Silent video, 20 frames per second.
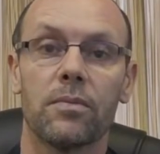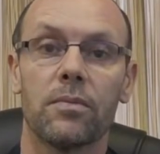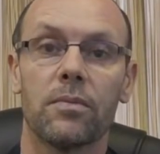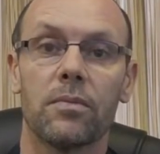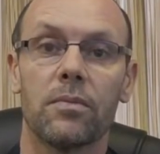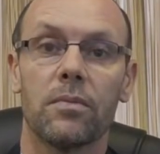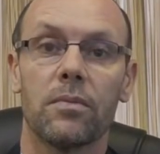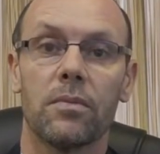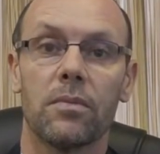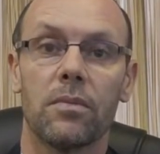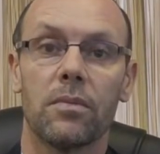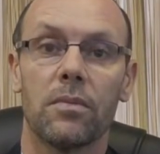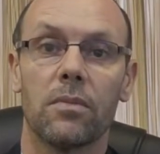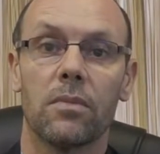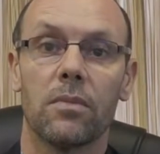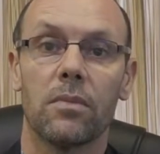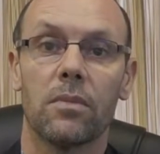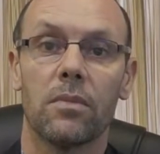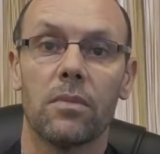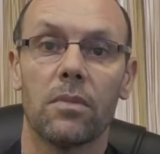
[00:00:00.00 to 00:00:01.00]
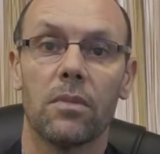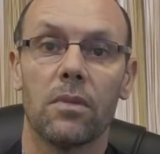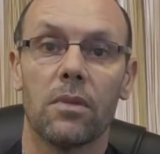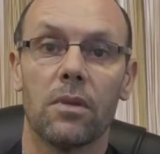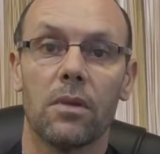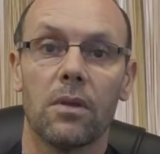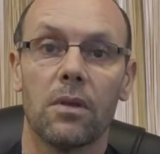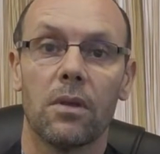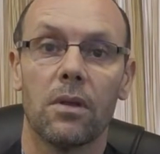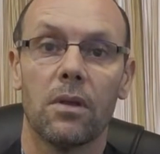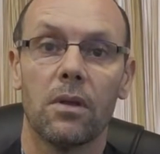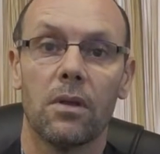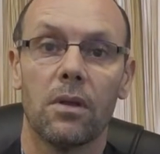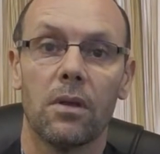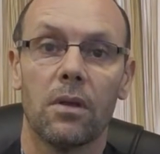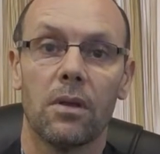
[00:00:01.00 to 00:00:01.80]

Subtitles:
[no speech]